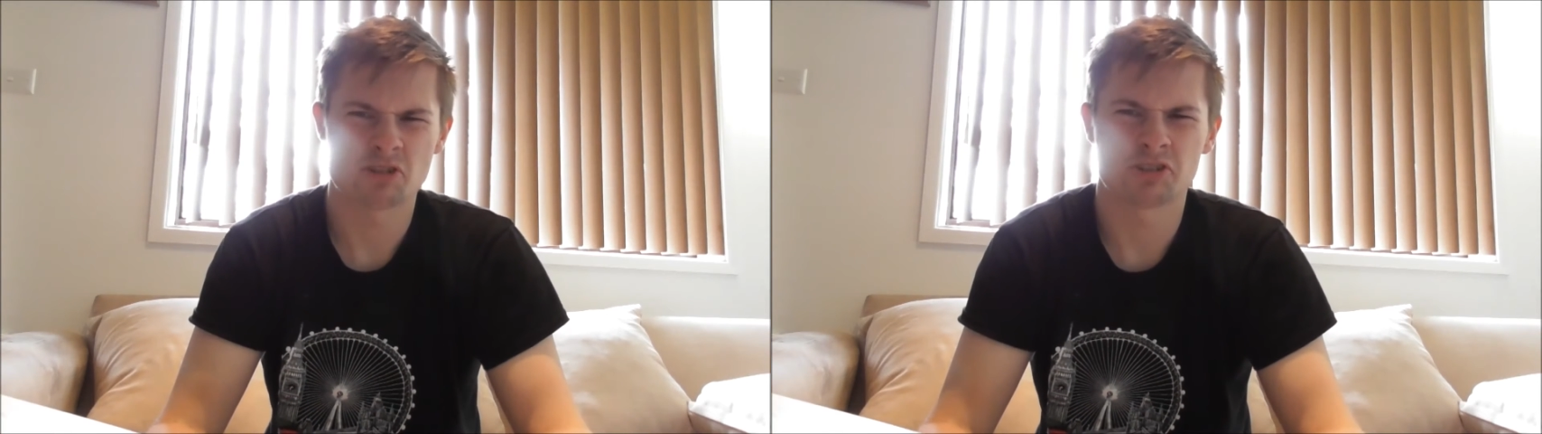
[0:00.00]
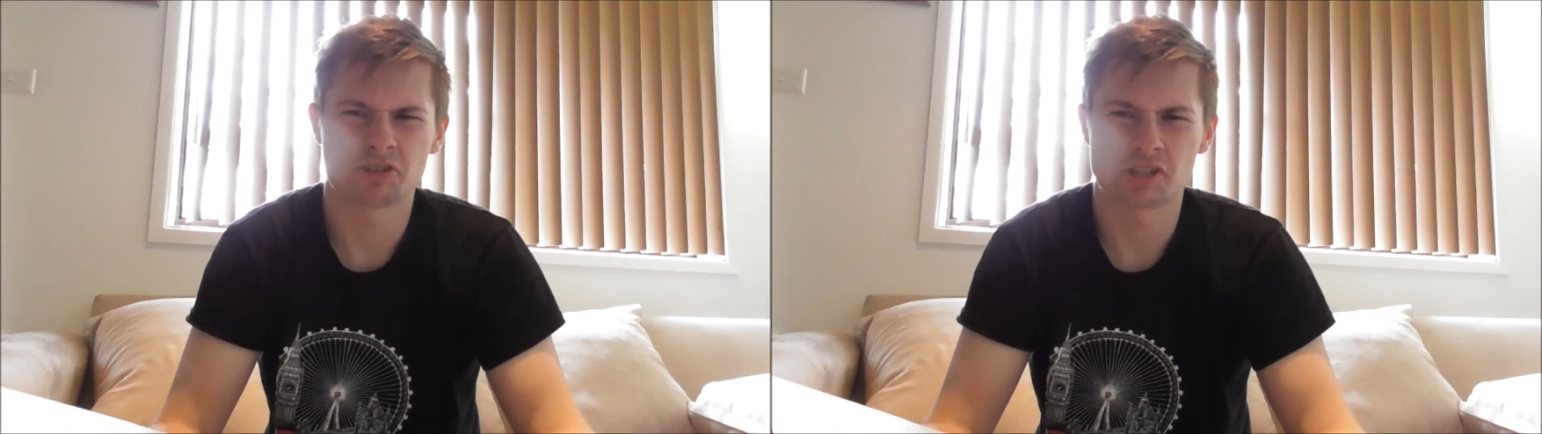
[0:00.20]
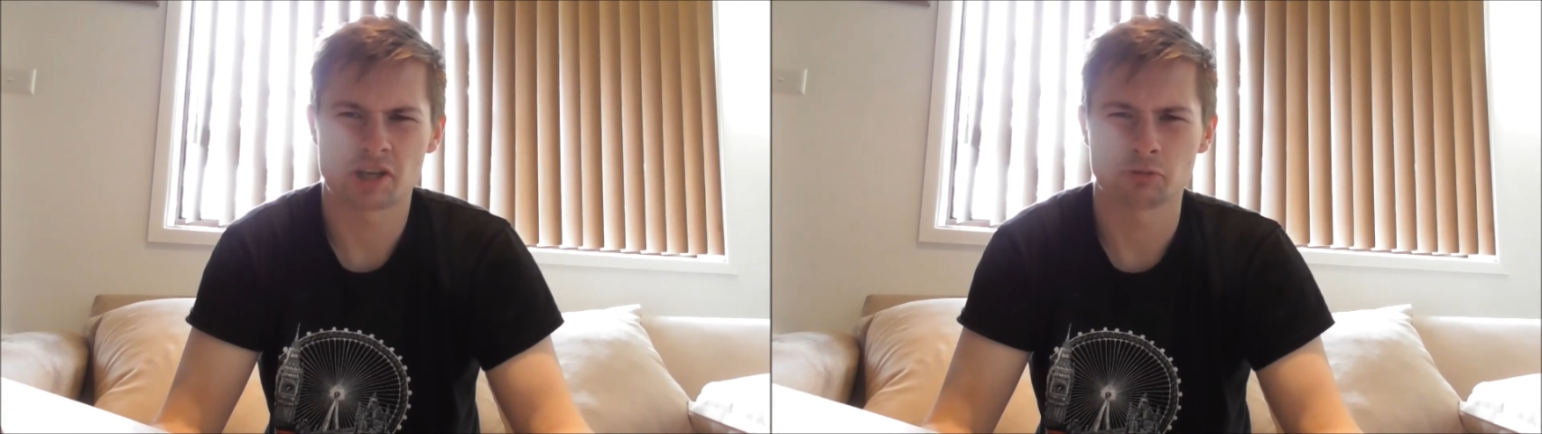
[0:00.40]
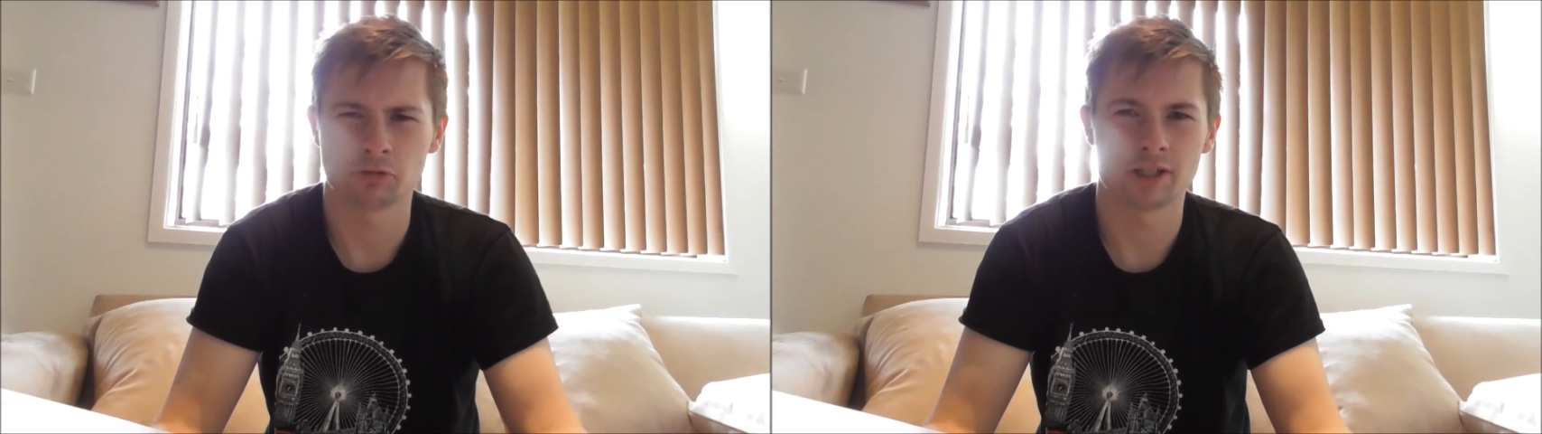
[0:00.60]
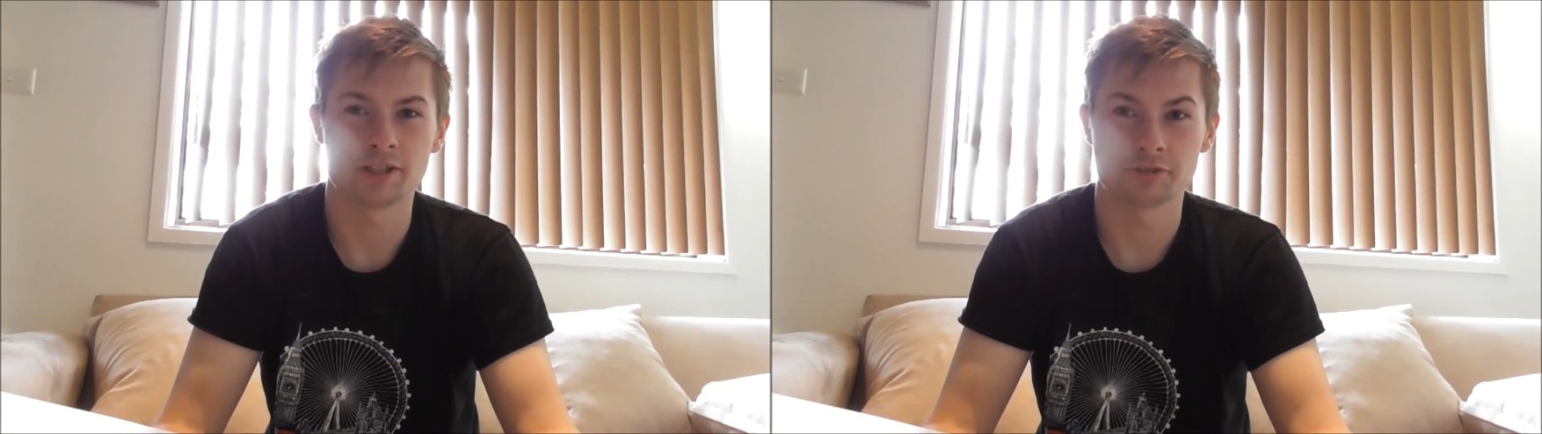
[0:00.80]
It's the same sort
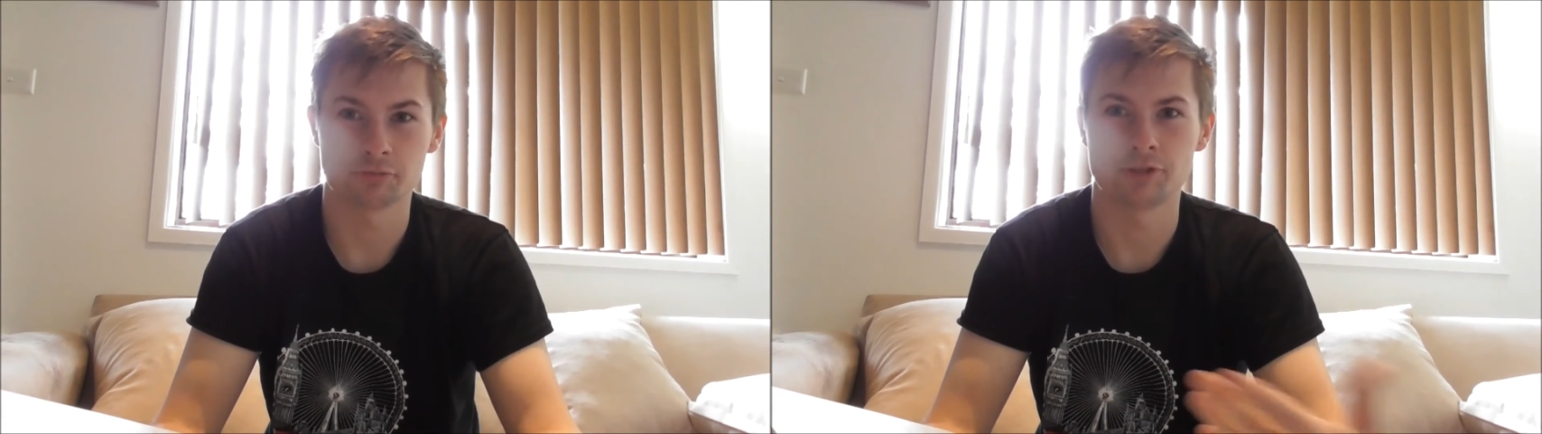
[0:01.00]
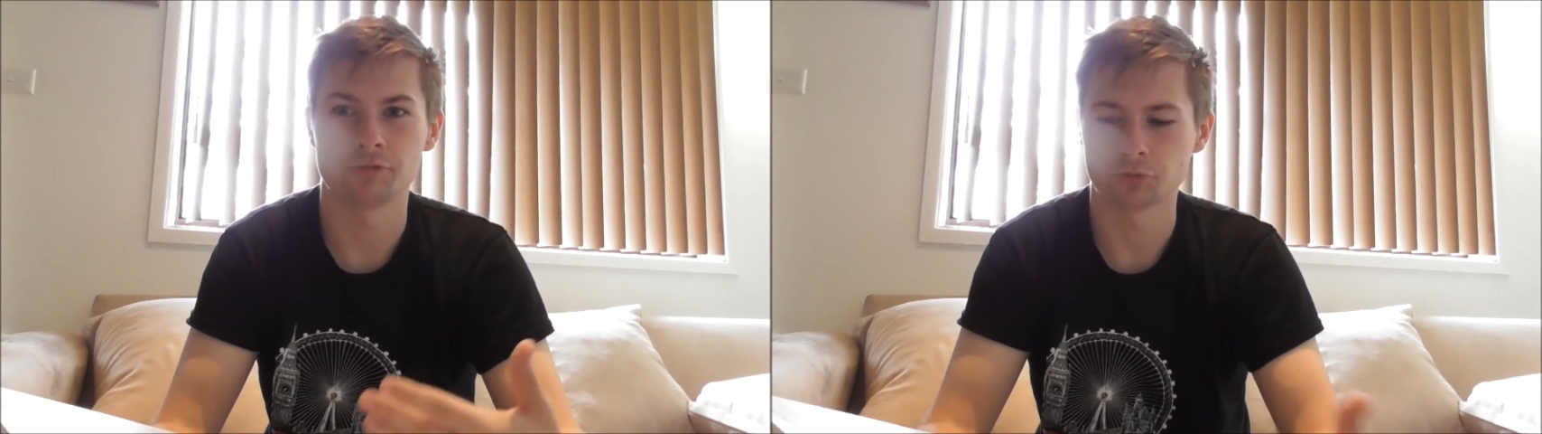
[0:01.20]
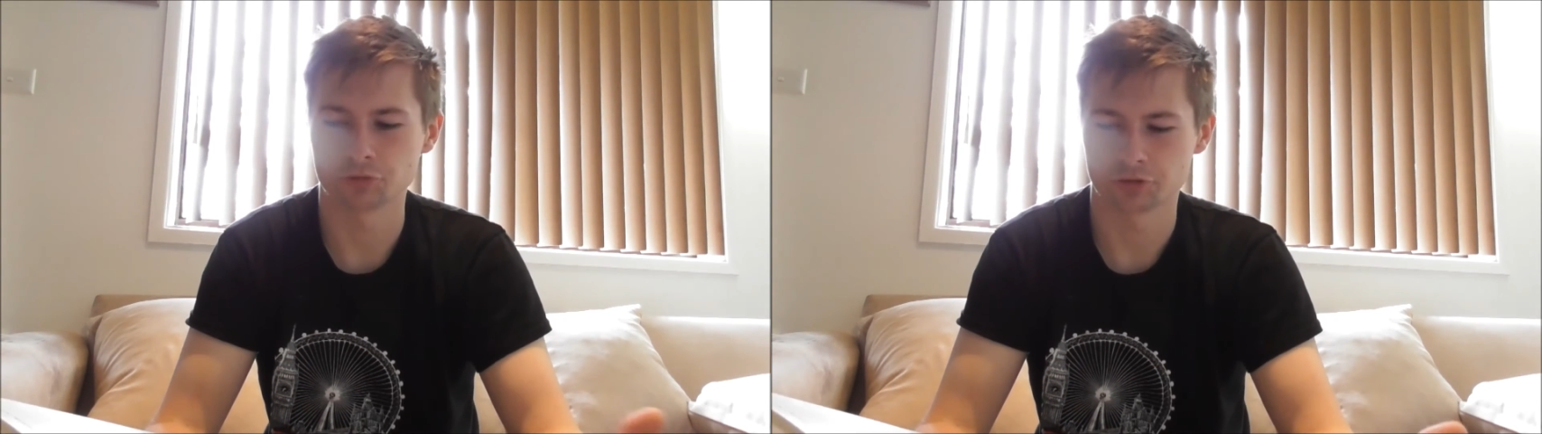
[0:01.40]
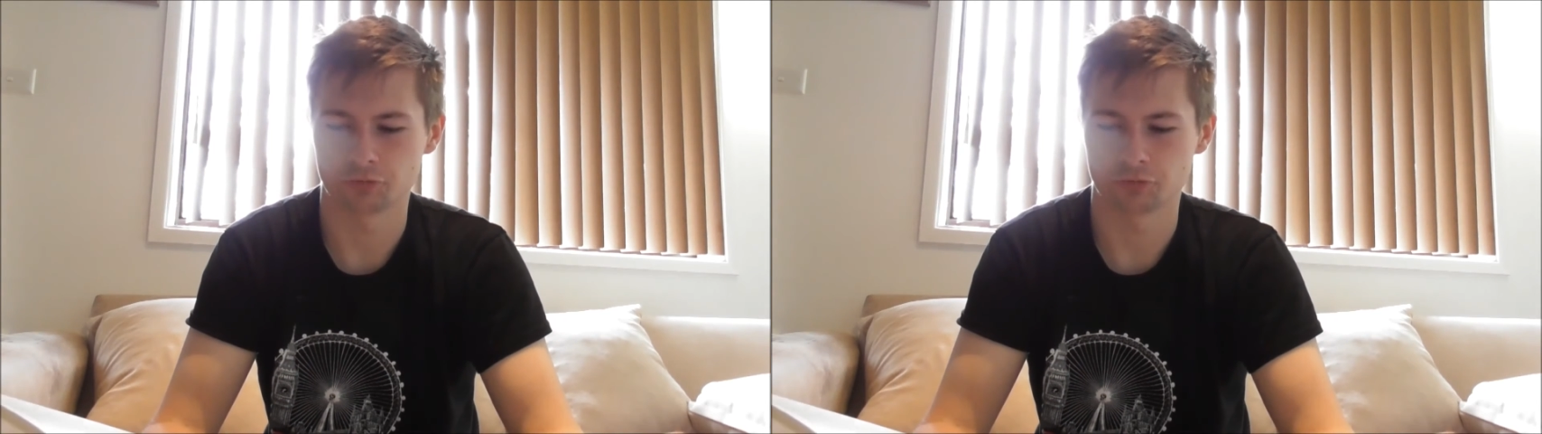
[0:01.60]
of layout as the reinforced.